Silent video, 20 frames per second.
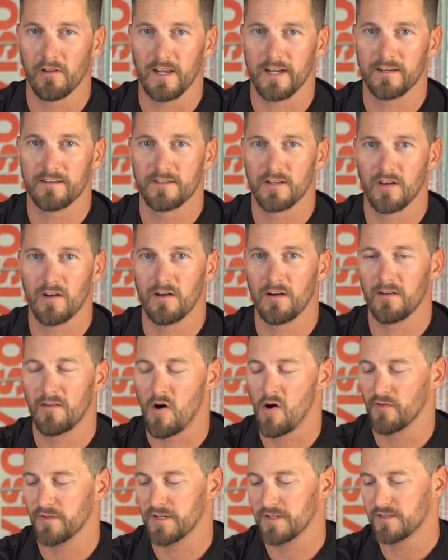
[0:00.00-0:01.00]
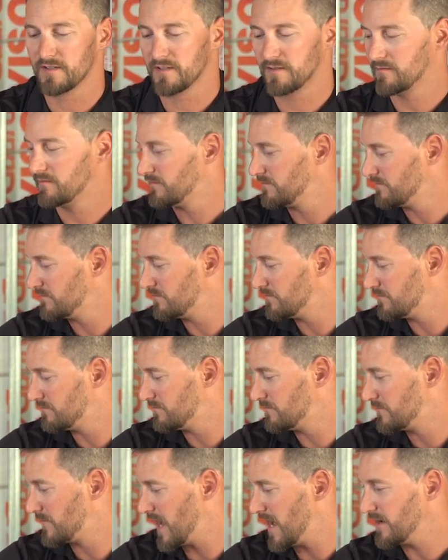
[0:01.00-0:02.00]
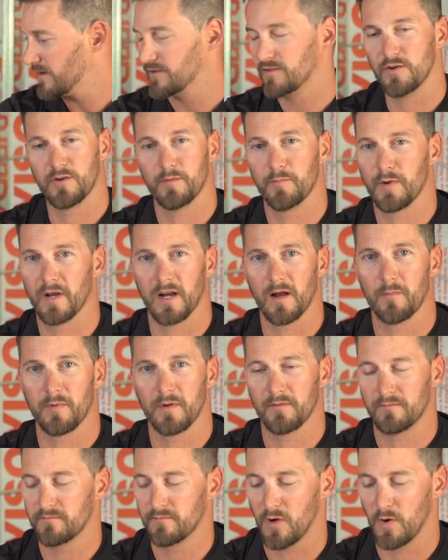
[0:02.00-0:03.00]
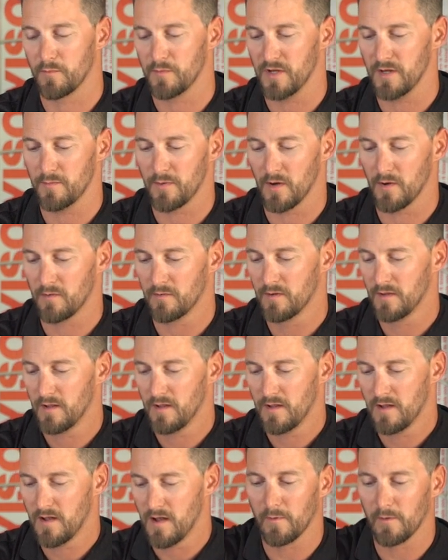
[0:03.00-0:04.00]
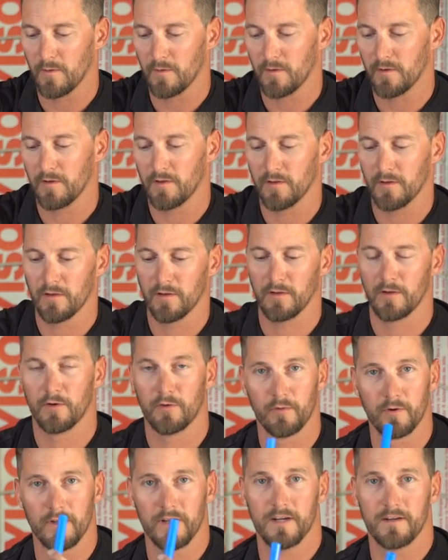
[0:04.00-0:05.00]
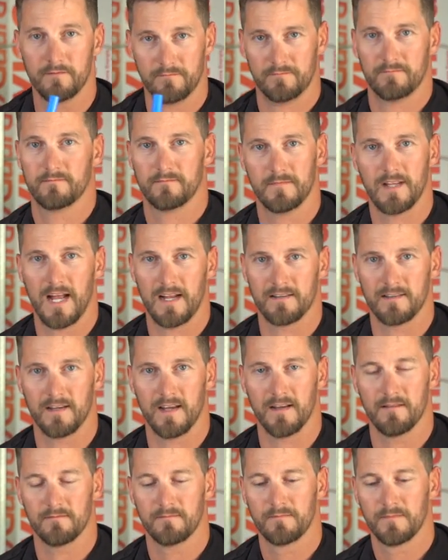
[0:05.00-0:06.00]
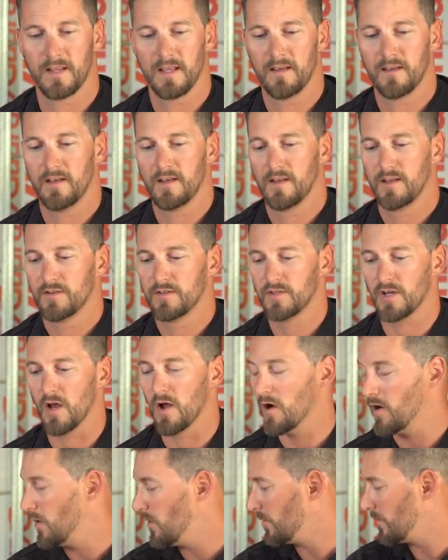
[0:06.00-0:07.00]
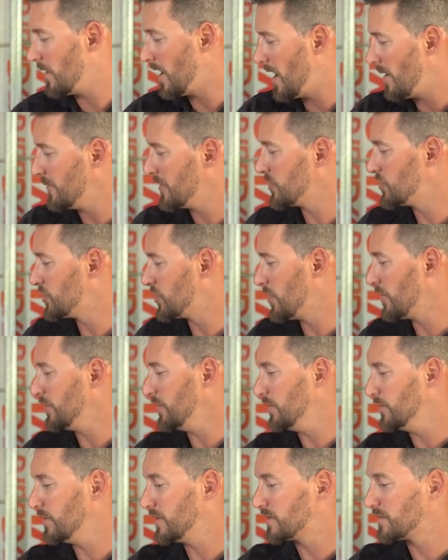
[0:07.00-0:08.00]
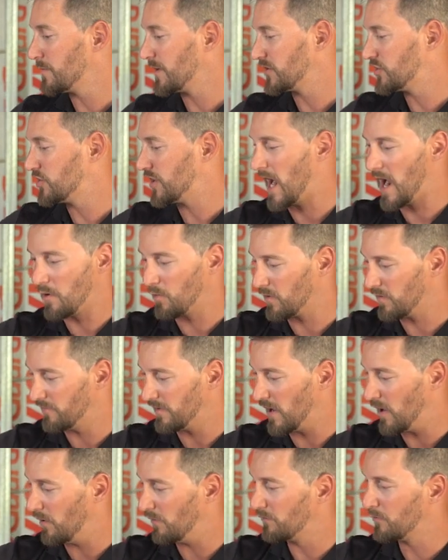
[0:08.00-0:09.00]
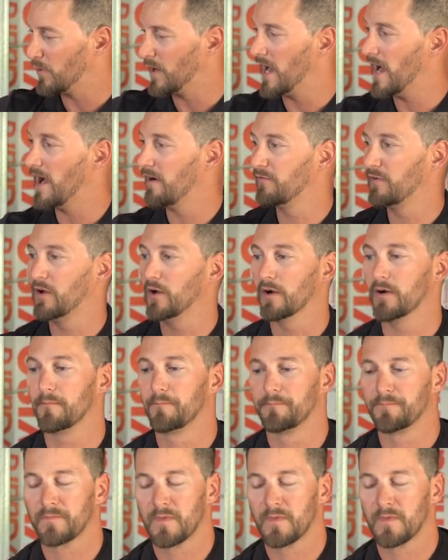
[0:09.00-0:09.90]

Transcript: link to all these things you can pick up at Home Depot. Literally, that's it. So I'm gonna show you, this is my shower valve we have here.